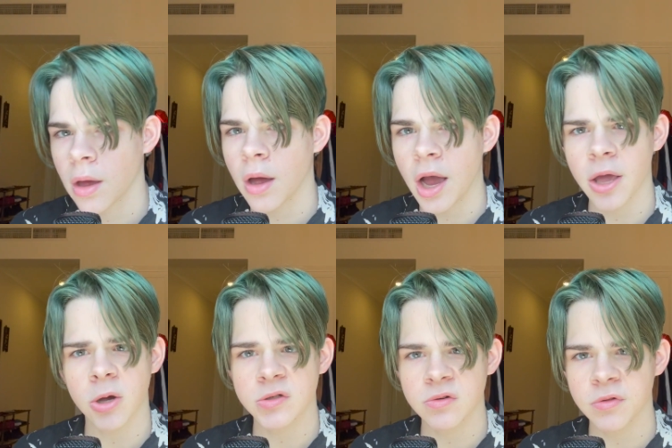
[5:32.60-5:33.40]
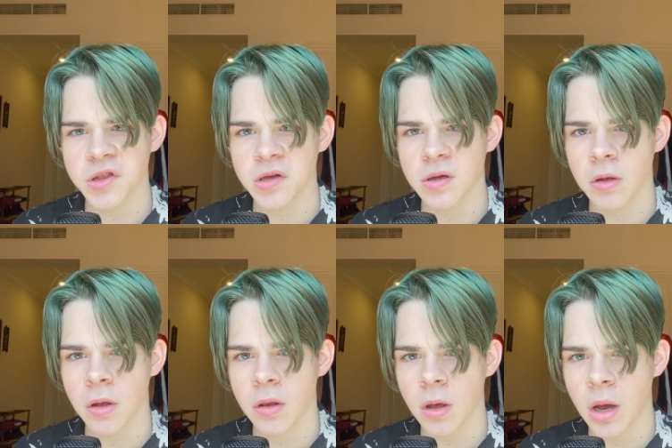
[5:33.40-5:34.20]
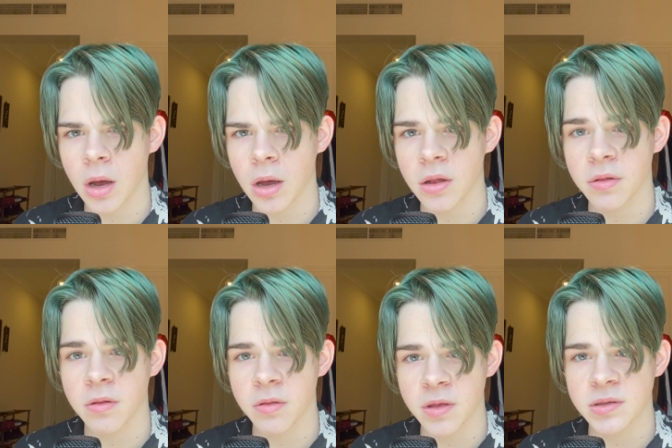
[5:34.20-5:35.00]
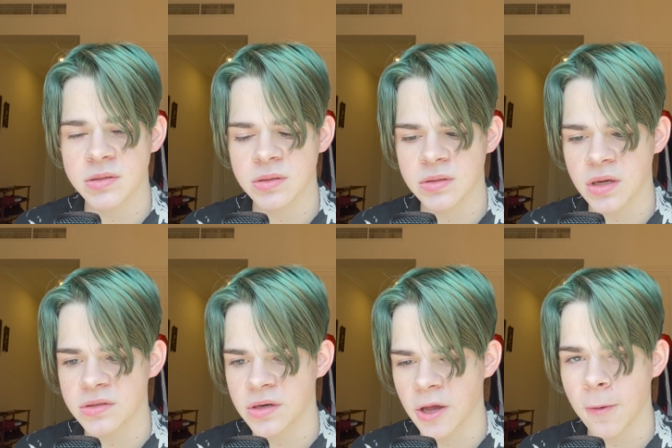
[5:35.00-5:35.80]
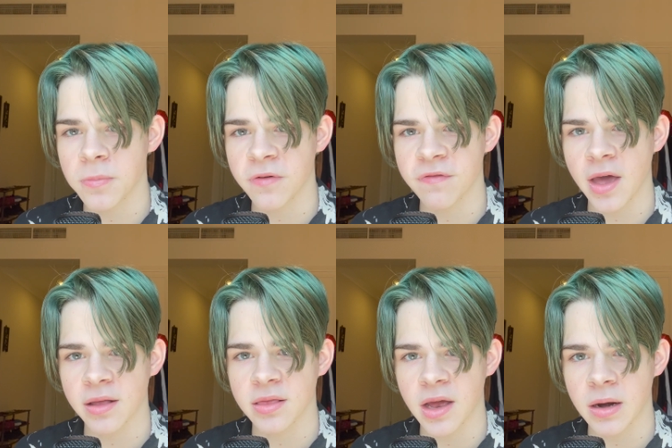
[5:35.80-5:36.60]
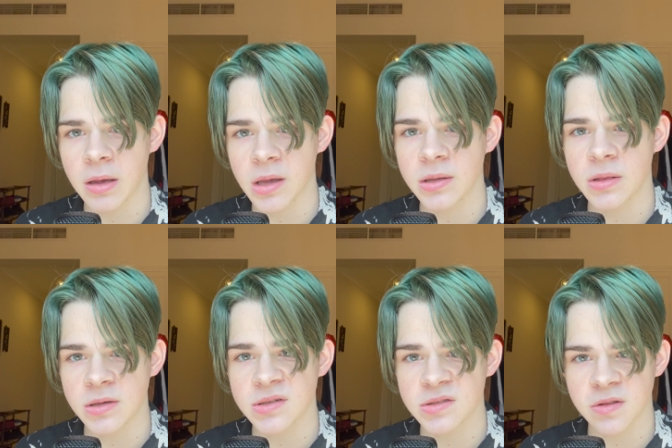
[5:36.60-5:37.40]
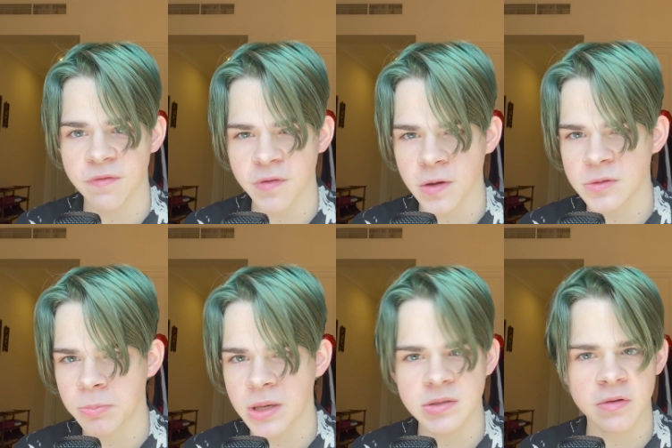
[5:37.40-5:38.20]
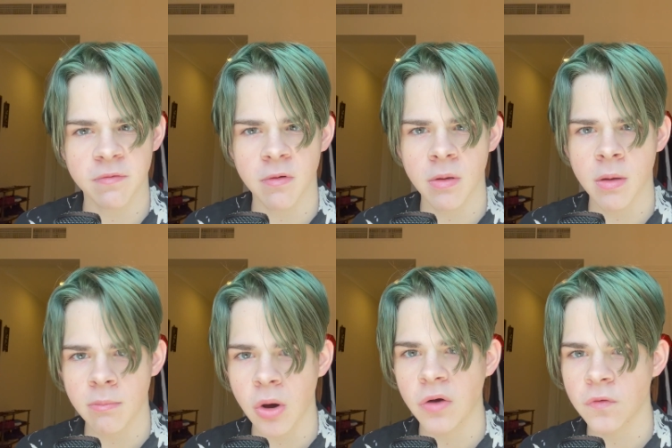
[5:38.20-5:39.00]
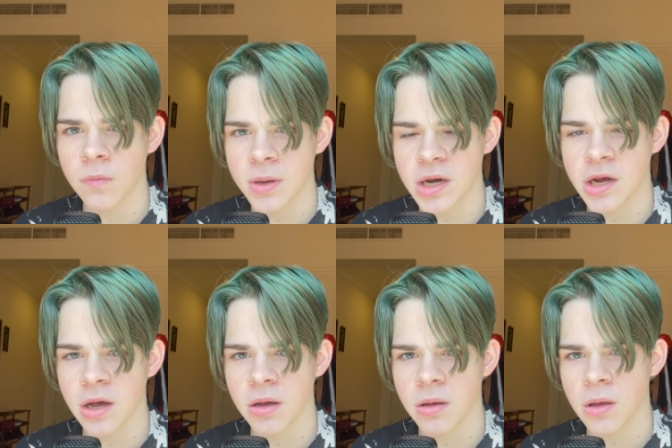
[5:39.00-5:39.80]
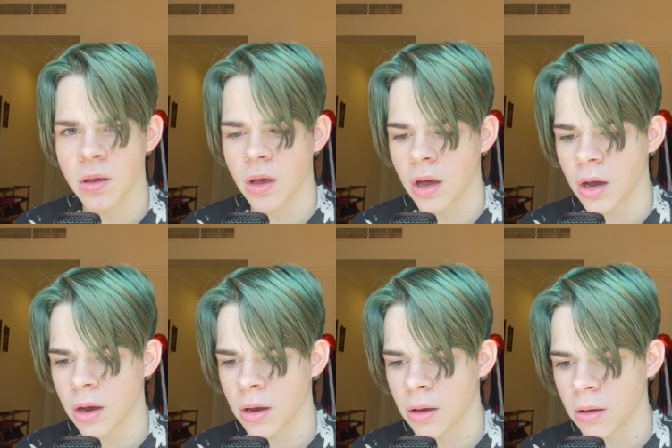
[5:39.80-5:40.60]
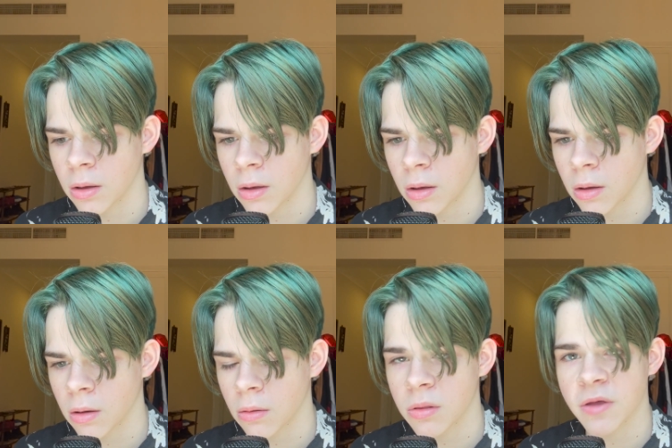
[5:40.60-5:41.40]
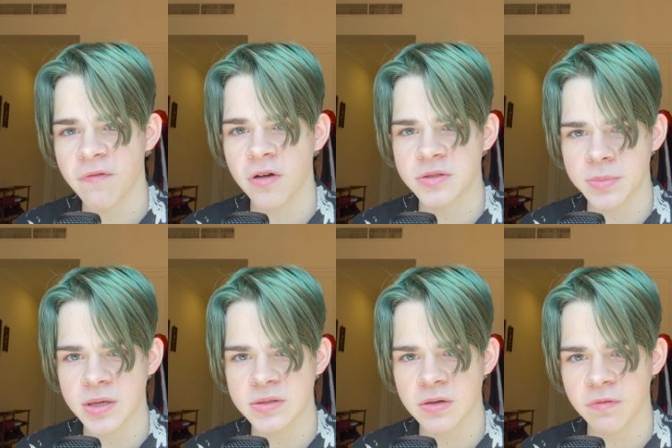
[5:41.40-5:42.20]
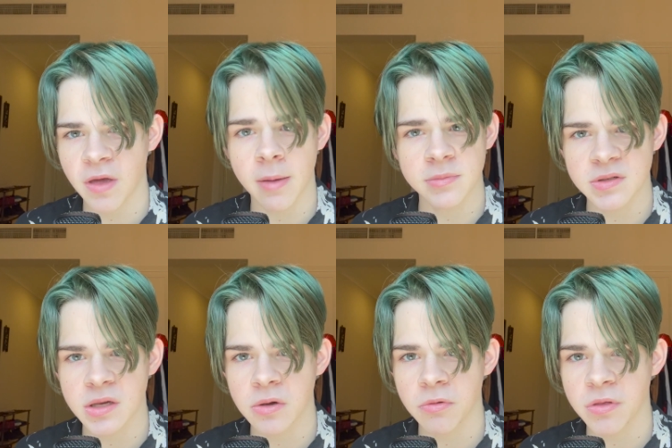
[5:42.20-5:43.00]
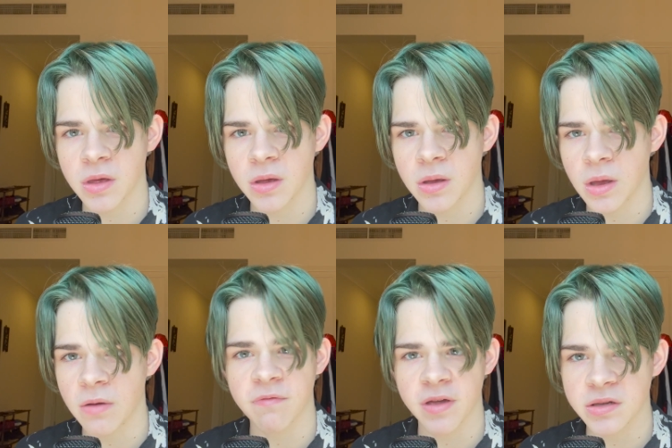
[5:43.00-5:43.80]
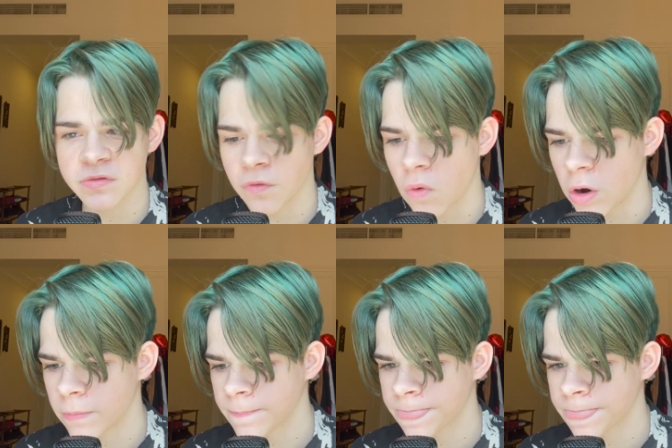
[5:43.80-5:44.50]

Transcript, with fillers: I also think uh, this doesn't help the fact that it, this is the first piece of Marvel media uh, the first piece of MCU thing in Phase Four.